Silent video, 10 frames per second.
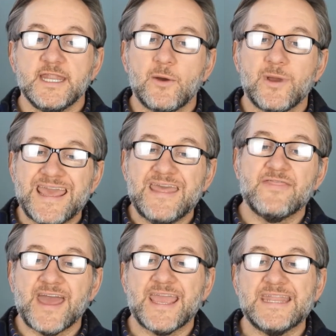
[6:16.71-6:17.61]
Now,
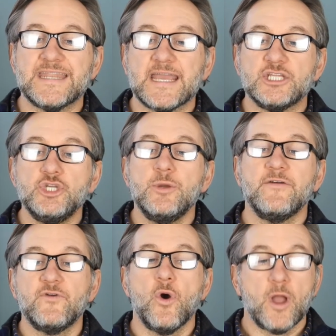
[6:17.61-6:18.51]
in that index, you
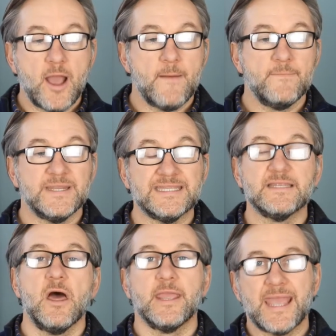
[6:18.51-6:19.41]
have got
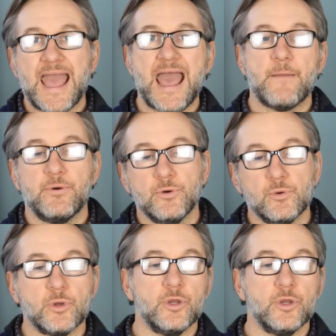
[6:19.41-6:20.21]
companies like Apple,